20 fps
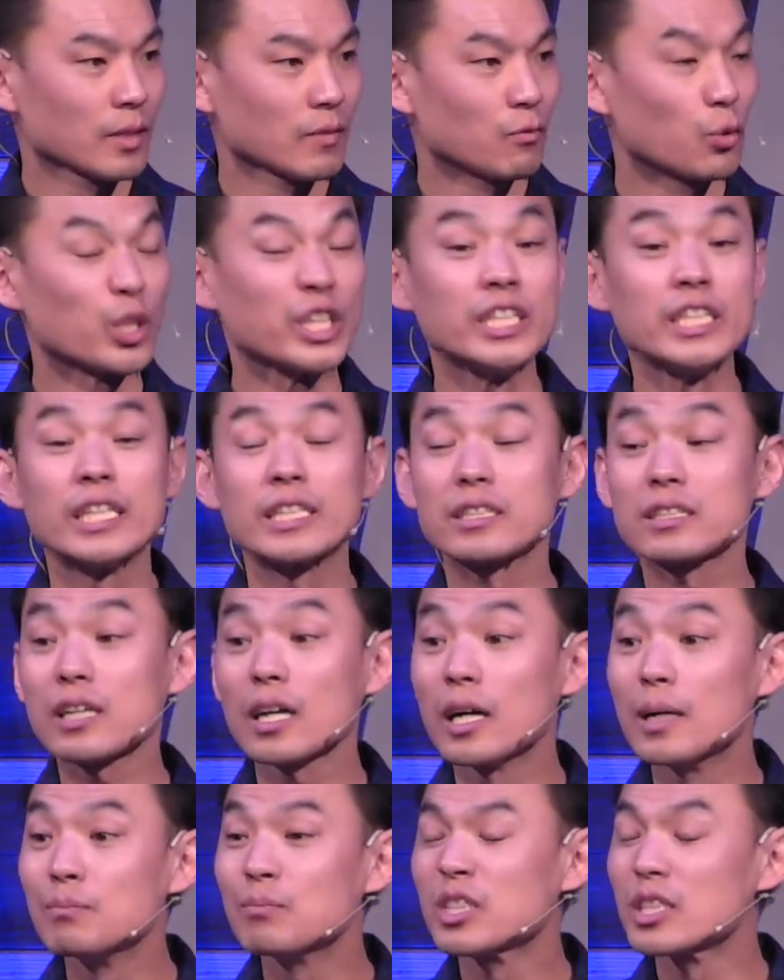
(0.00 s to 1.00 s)
for he has
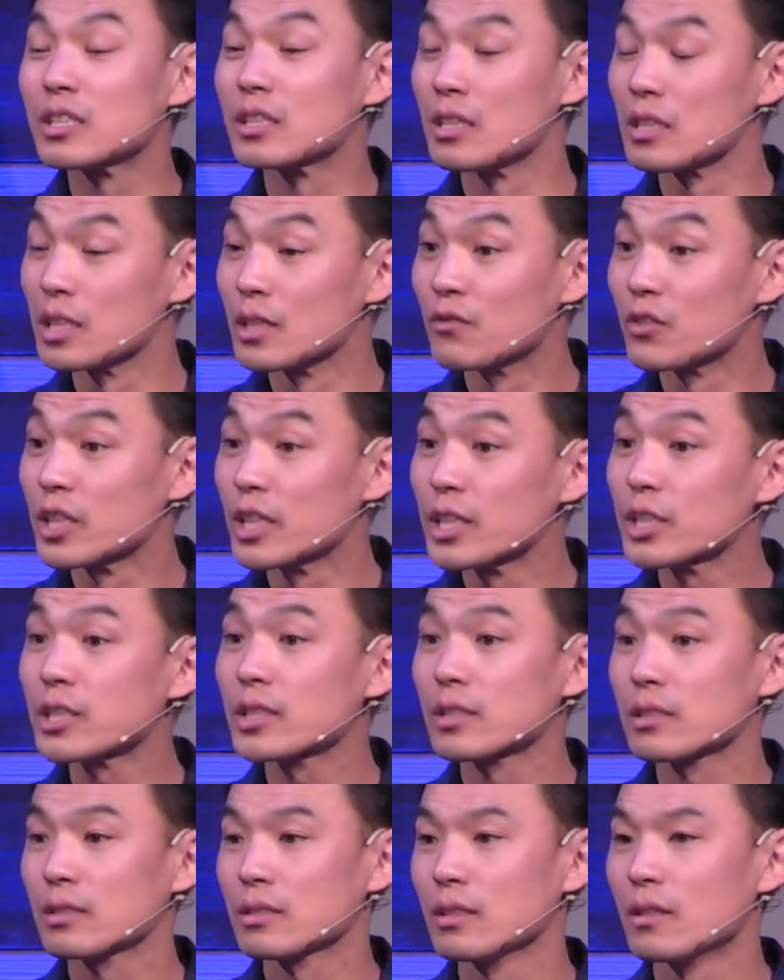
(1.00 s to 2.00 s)
come to deliver
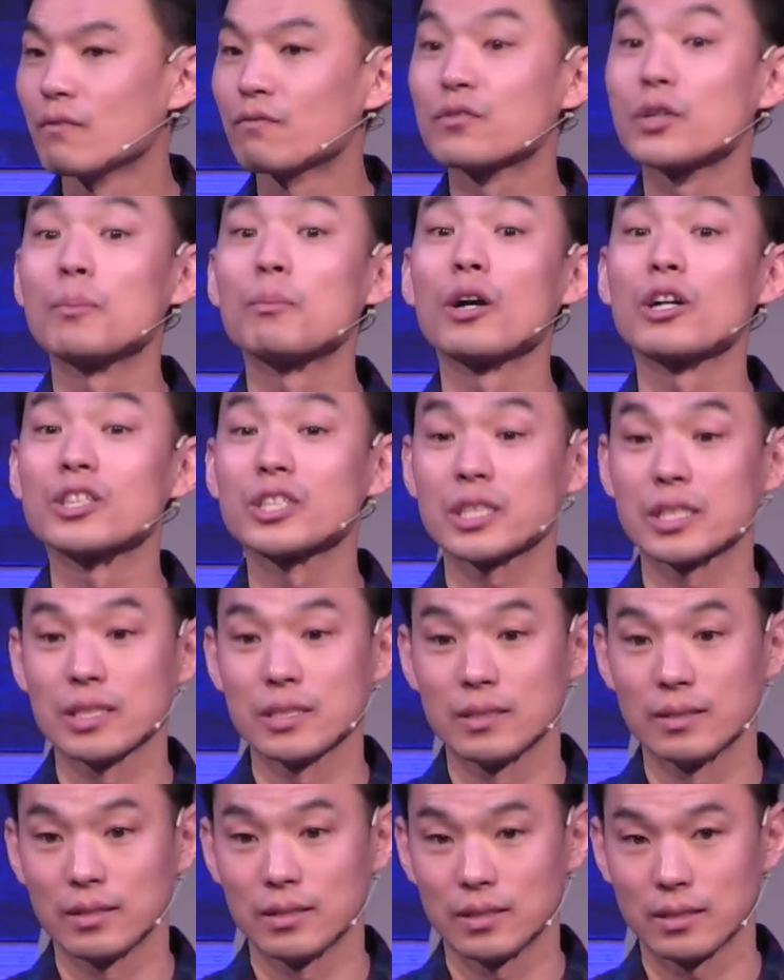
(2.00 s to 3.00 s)
us from our
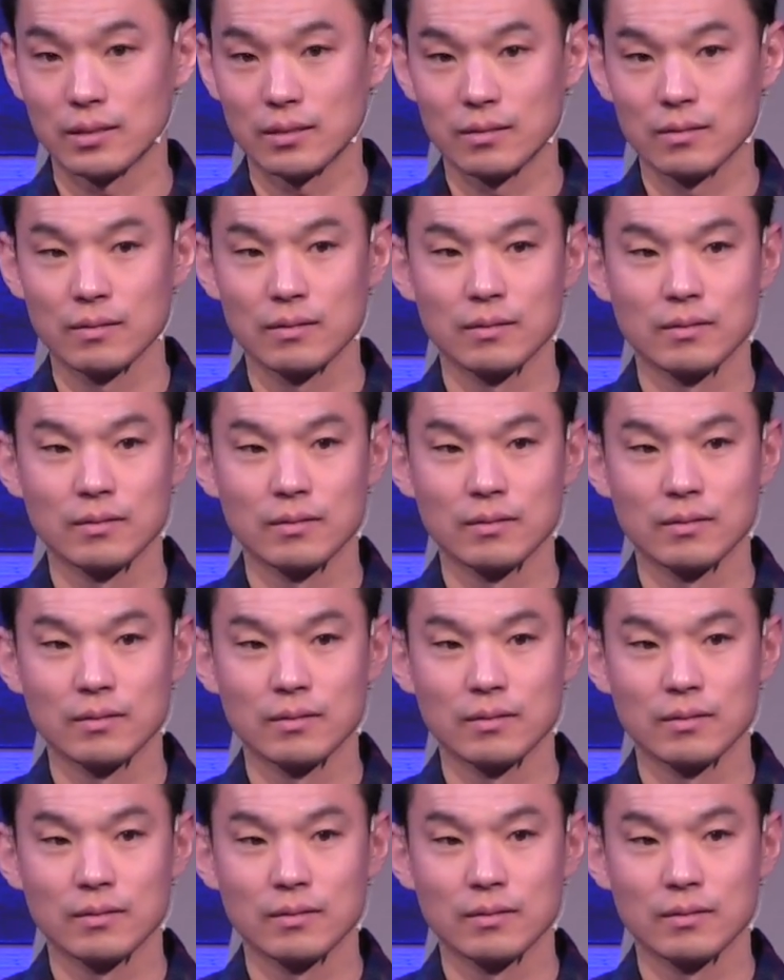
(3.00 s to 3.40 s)
sins.